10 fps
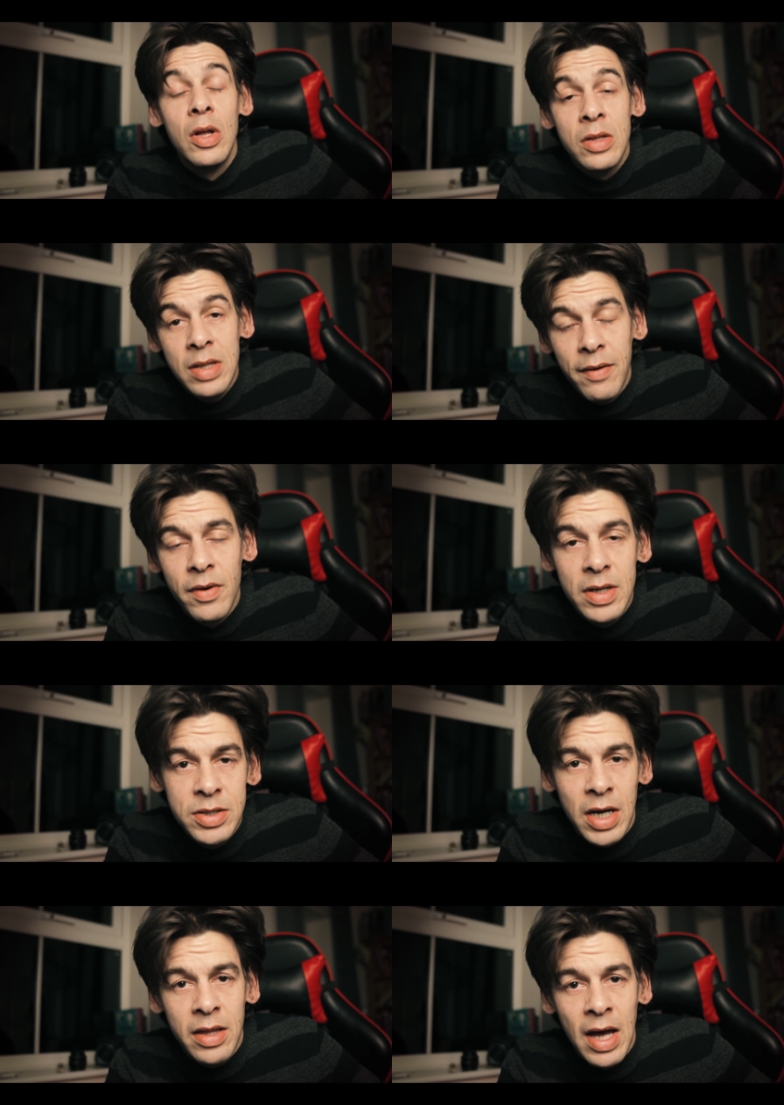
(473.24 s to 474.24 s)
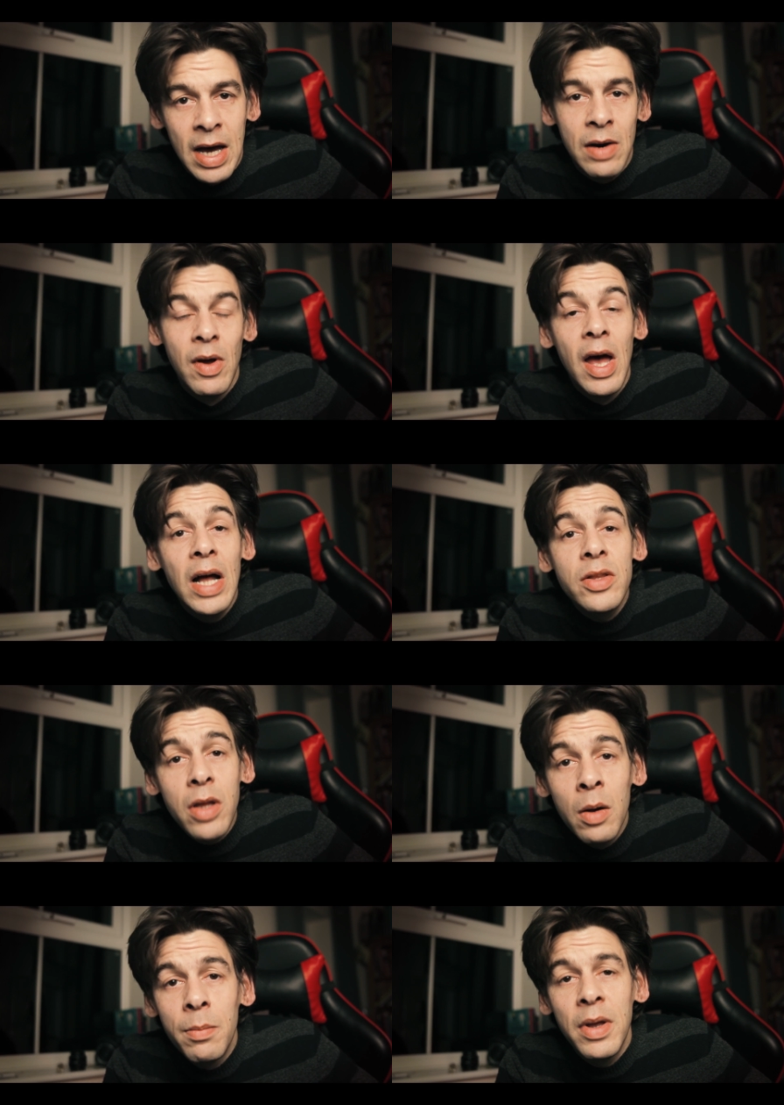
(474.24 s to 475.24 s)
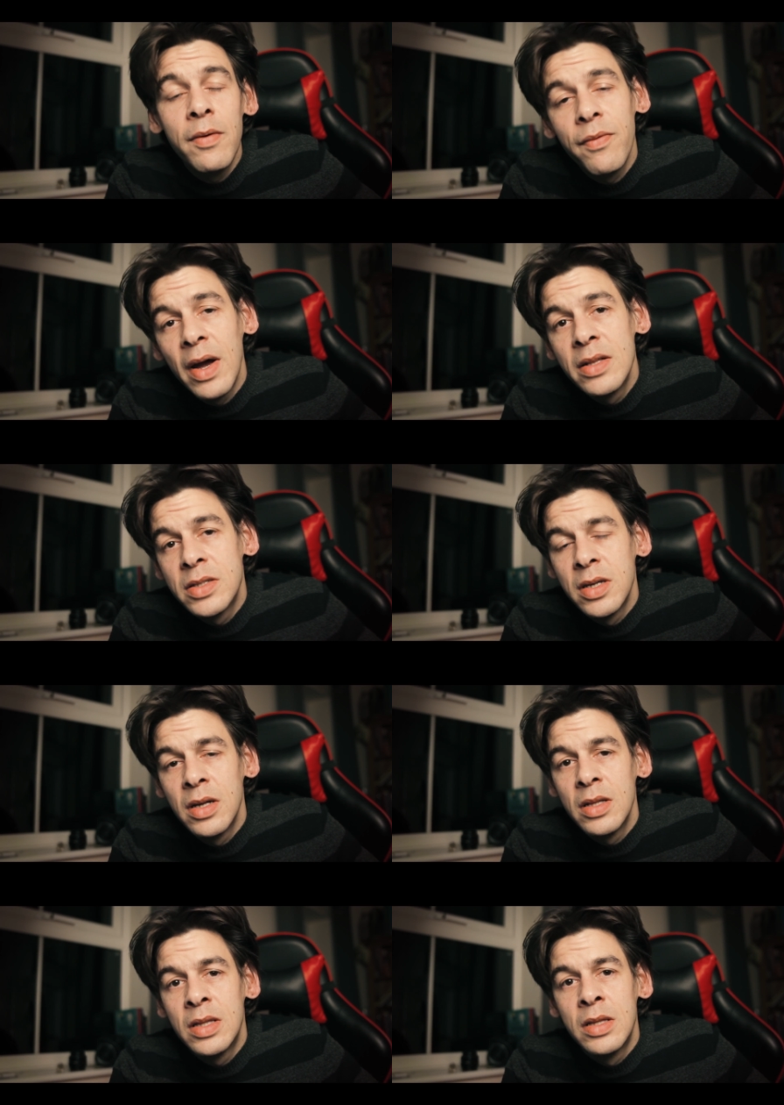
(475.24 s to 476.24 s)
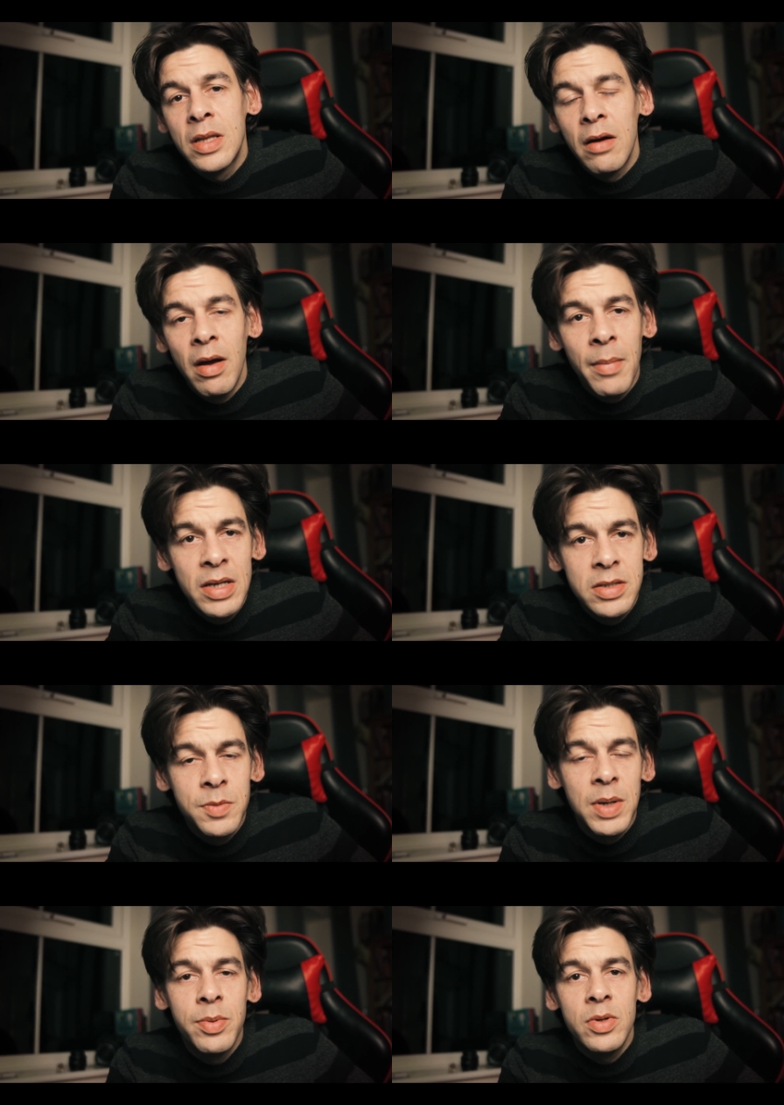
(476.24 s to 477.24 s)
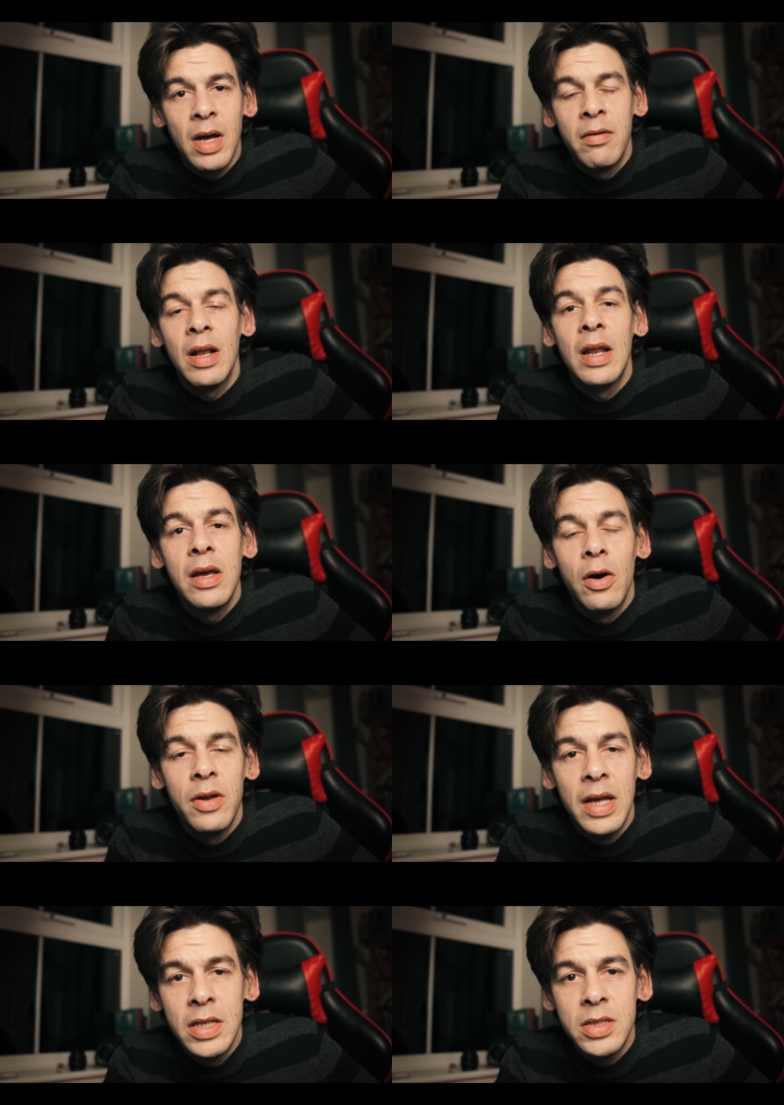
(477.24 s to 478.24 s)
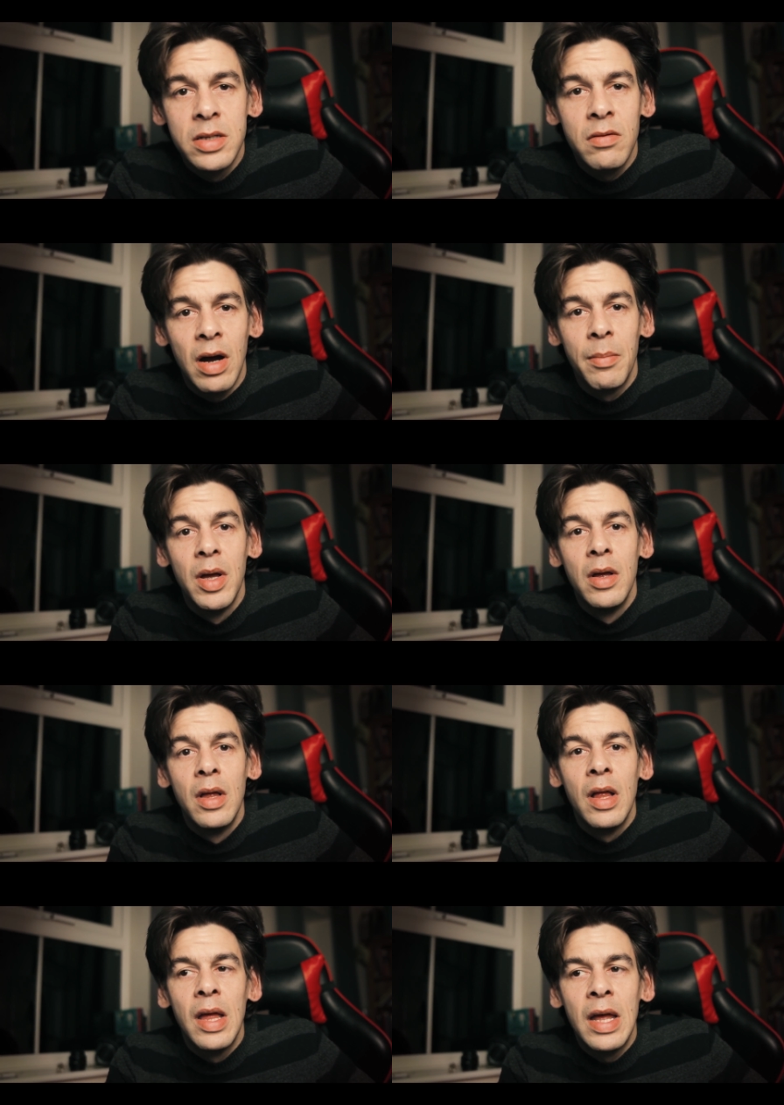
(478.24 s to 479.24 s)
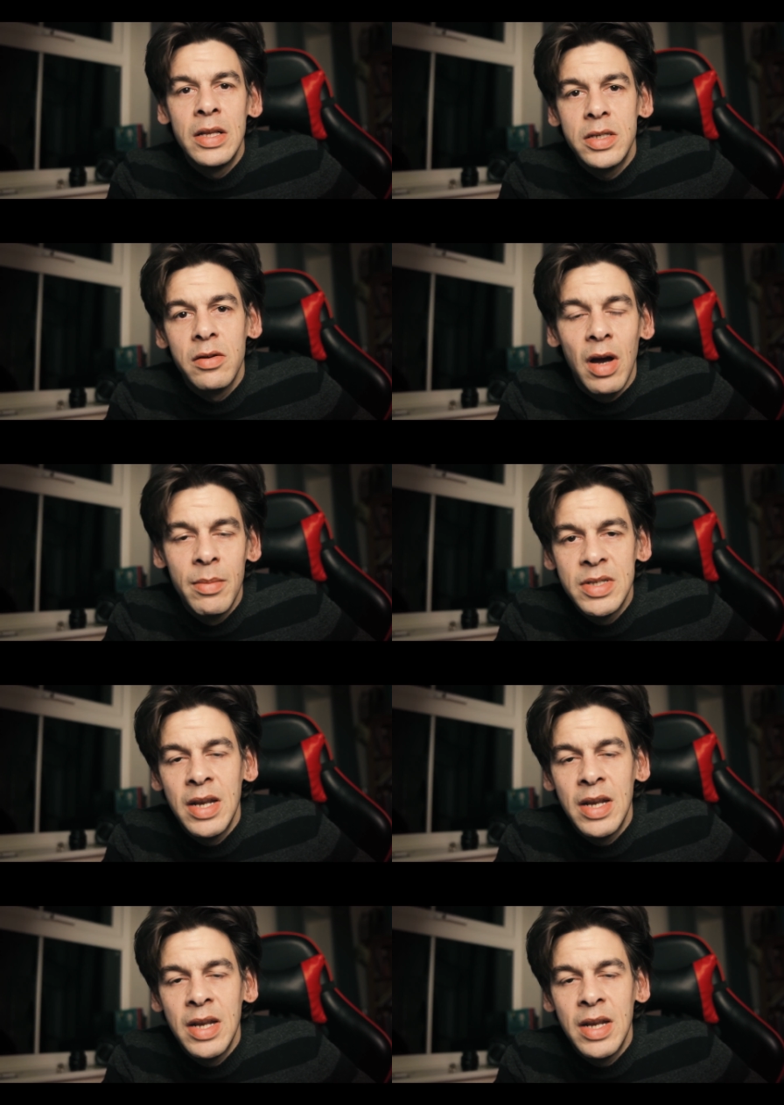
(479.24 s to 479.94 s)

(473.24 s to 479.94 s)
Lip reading: definitely check that out, and don't be afraid to direct message people directly on Instagram. Instagram is an